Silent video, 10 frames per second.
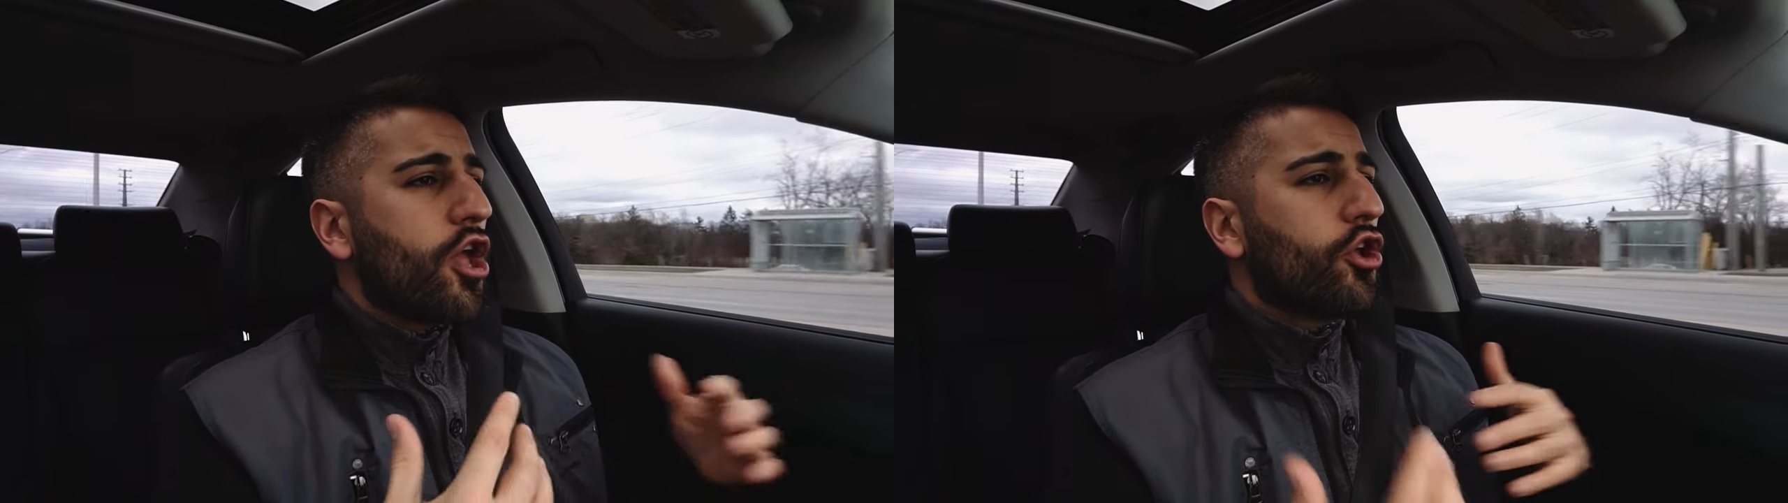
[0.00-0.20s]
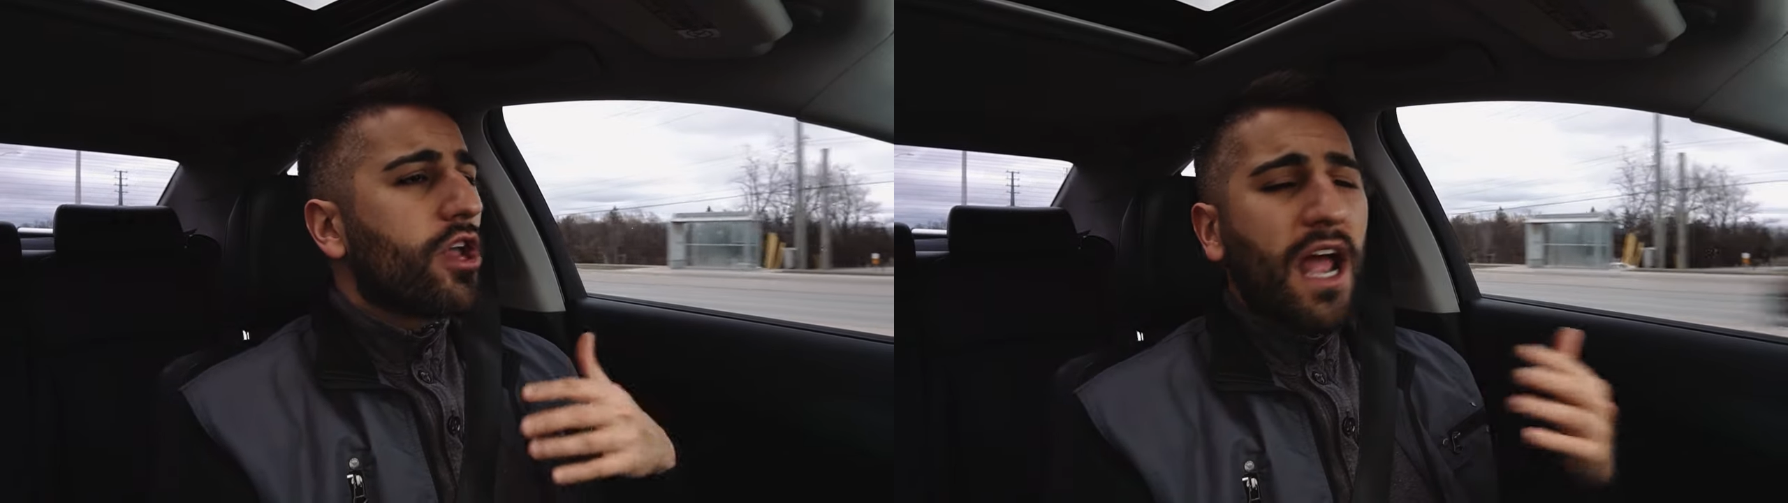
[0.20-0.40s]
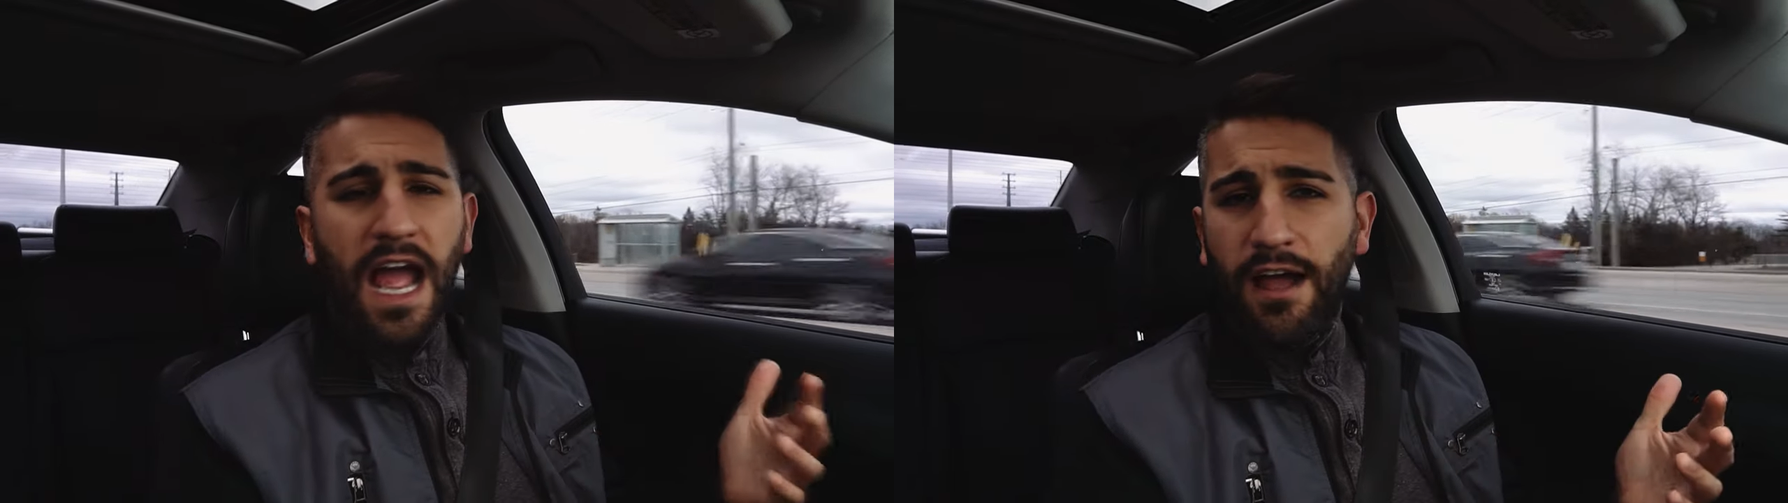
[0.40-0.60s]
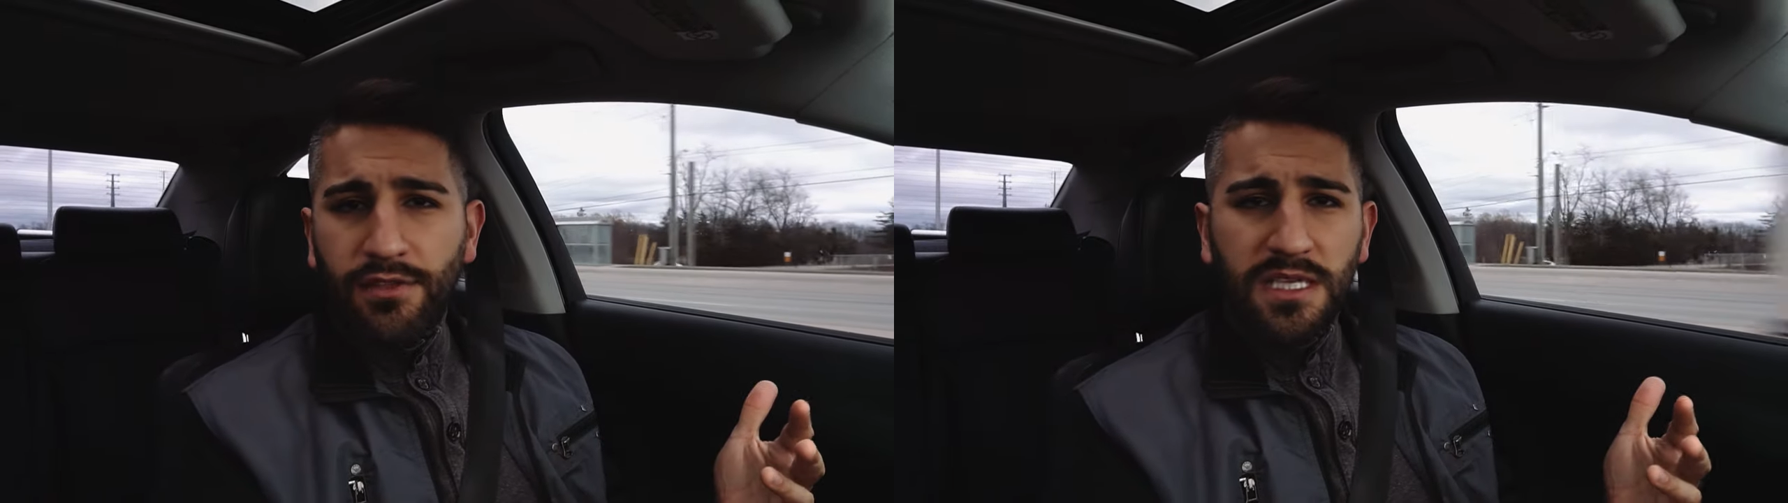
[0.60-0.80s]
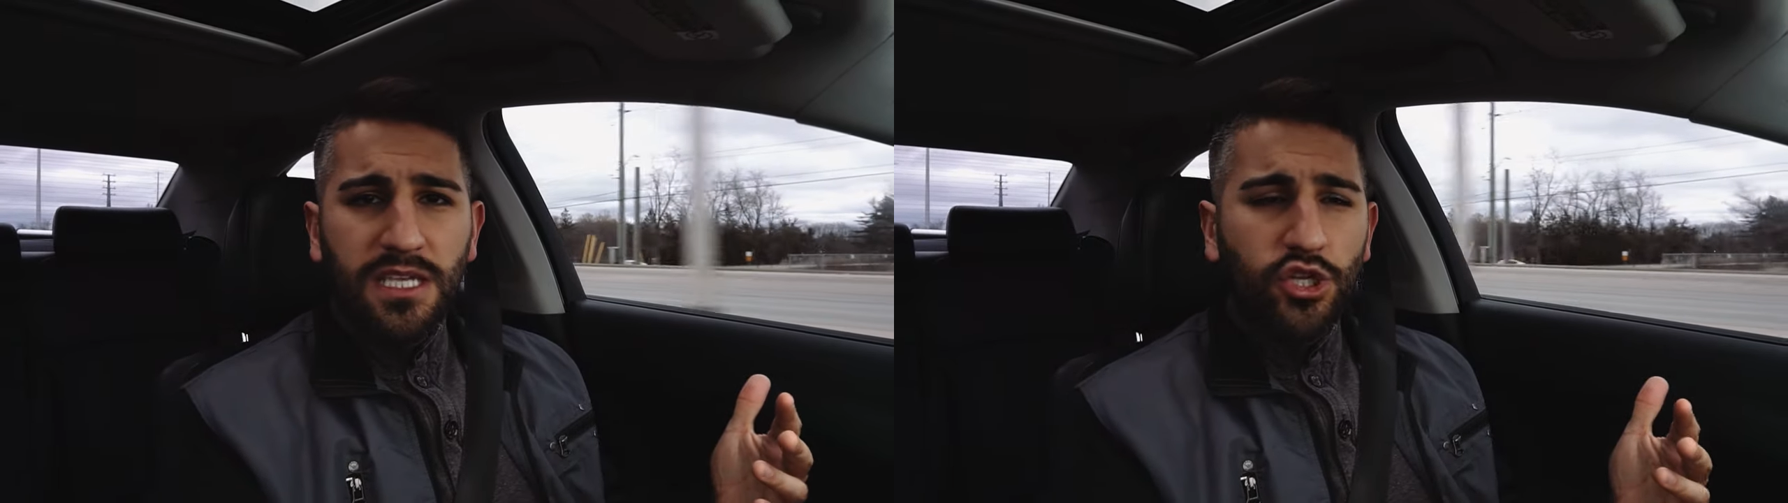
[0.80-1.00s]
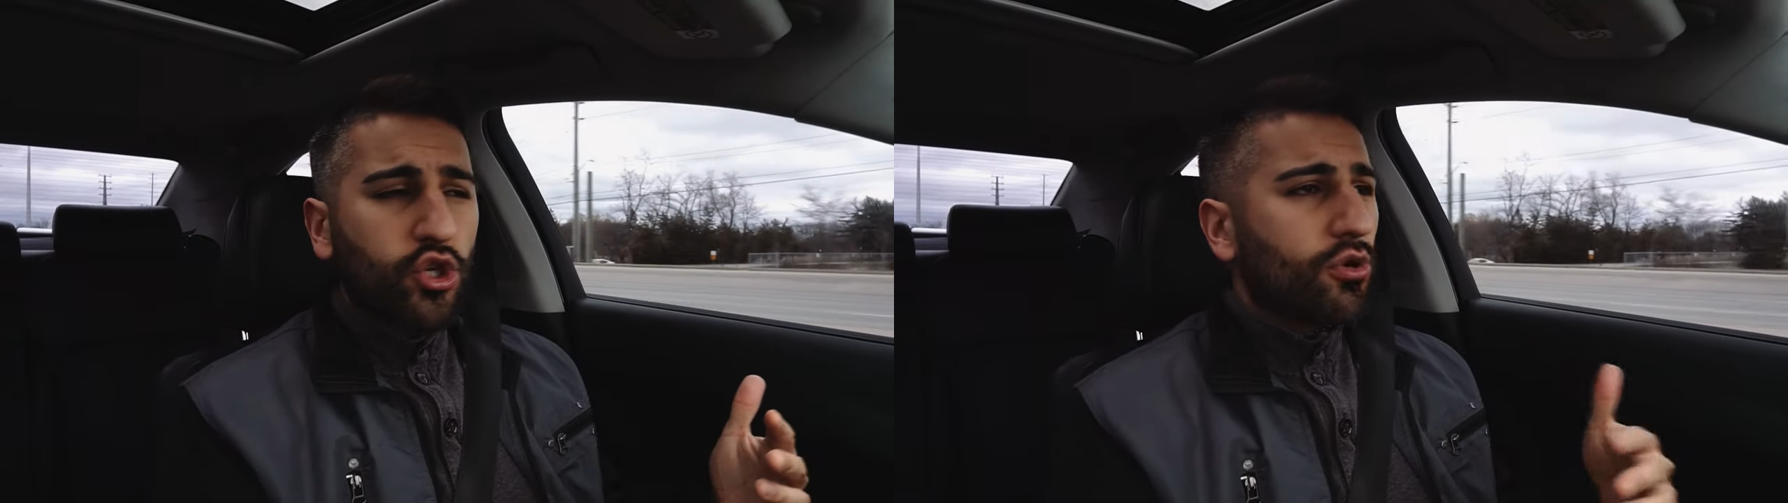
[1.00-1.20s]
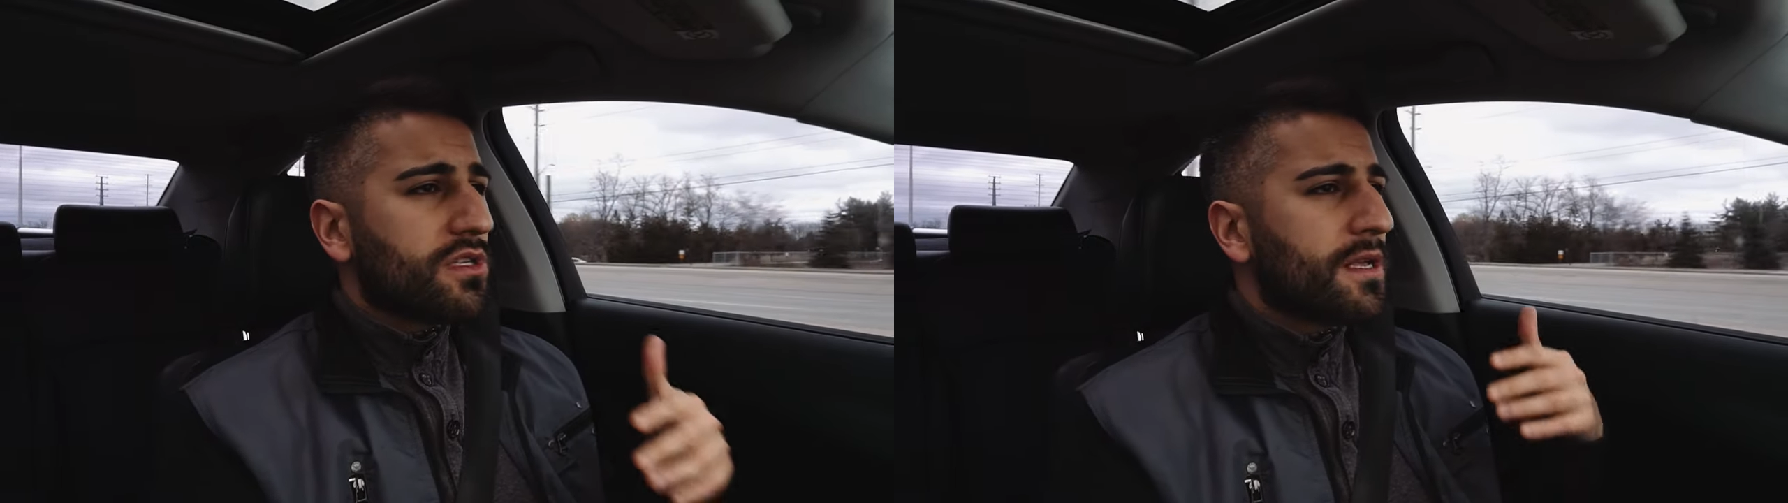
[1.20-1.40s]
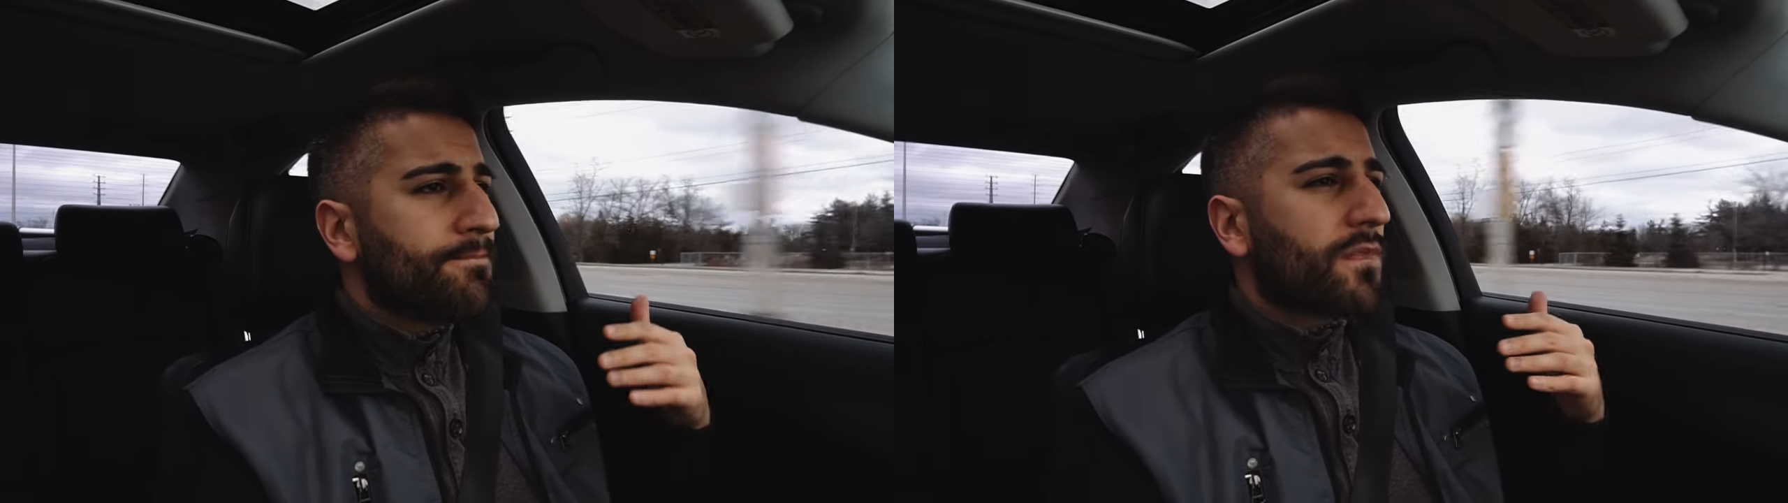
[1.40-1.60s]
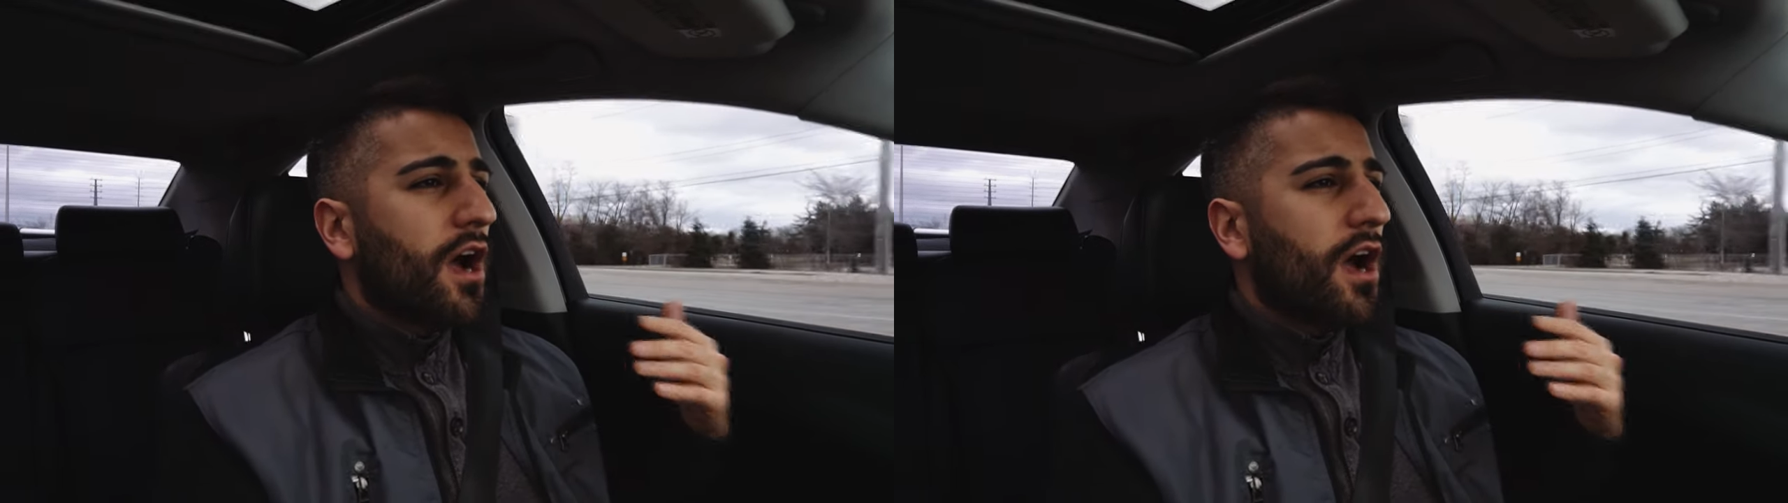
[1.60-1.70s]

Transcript: You're gonna have these issues.